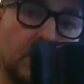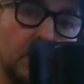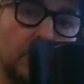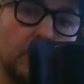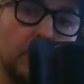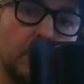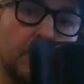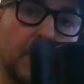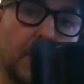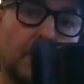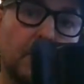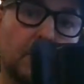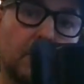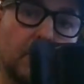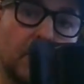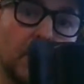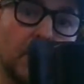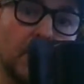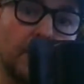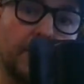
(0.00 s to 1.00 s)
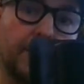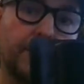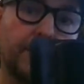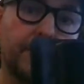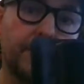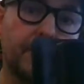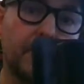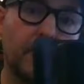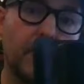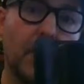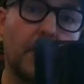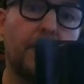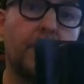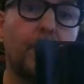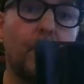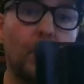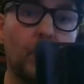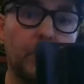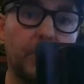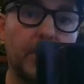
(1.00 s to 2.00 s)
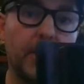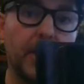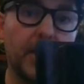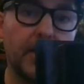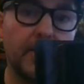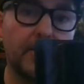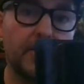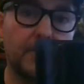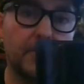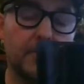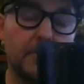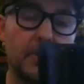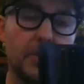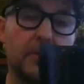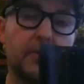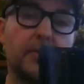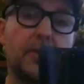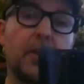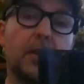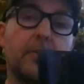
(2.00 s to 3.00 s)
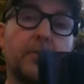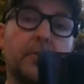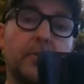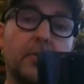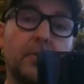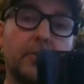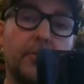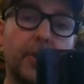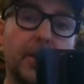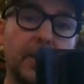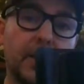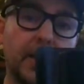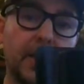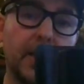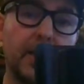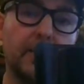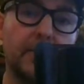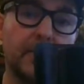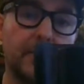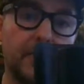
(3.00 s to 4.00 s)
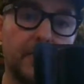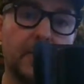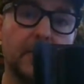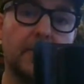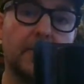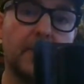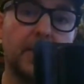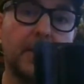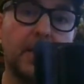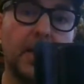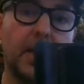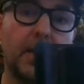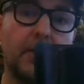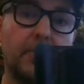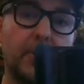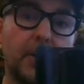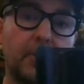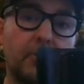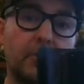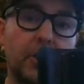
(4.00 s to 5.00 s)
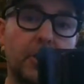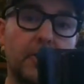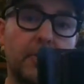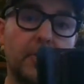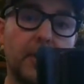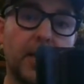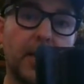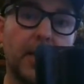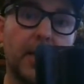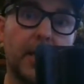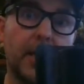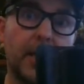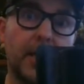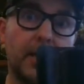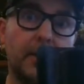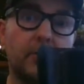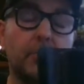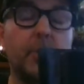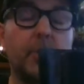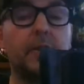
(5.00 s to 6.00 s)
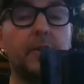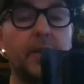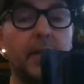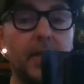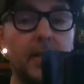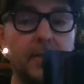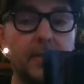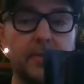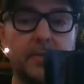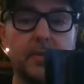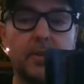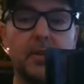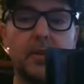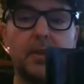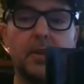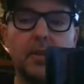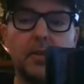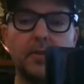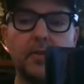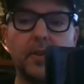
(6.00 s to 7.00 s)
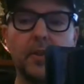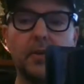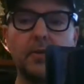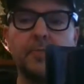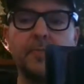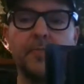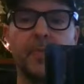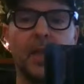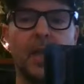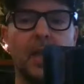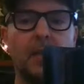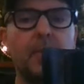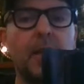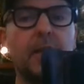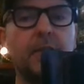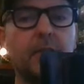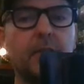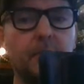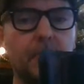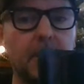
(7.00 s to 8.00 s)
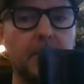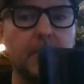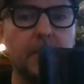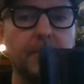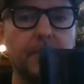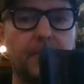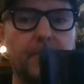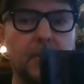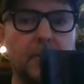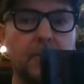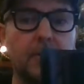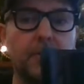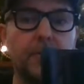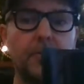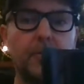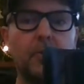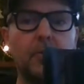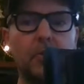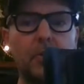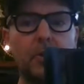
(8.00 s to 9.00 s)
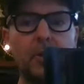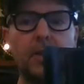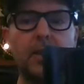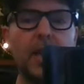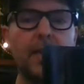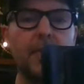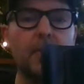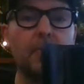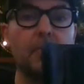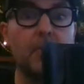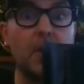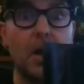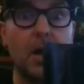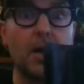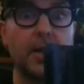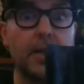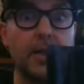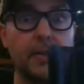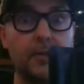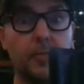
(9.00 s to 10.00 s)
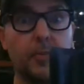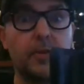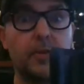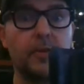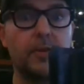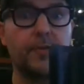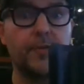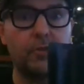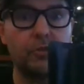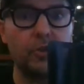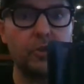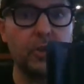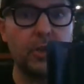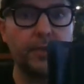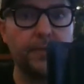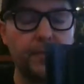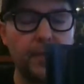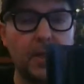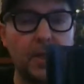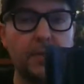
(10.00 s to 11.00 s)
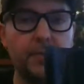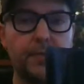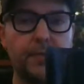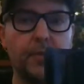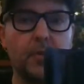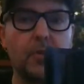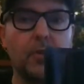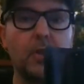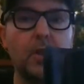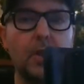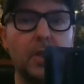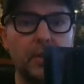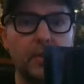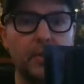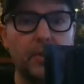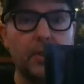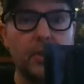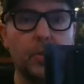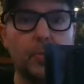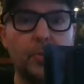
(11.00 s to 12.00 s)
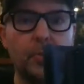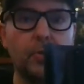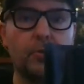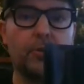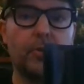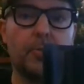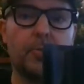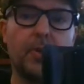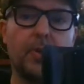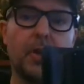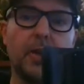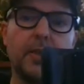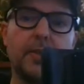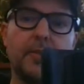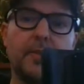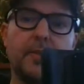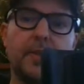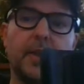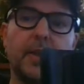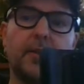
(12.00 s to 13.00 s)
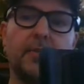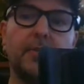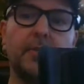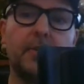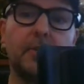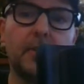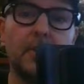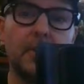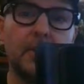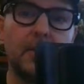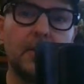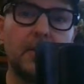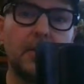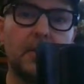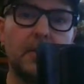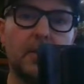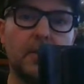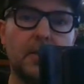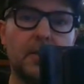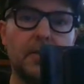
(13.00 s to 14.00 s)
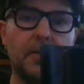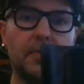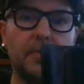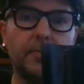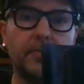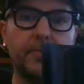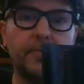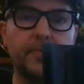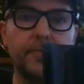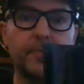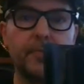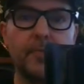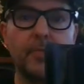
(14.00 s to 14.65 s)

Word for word: which is about um, a 40x, instead of 3k to 60k, which is a 20x. So it makes a big difference. If you can get the market to be sufficiently fearful that you push the price down, um,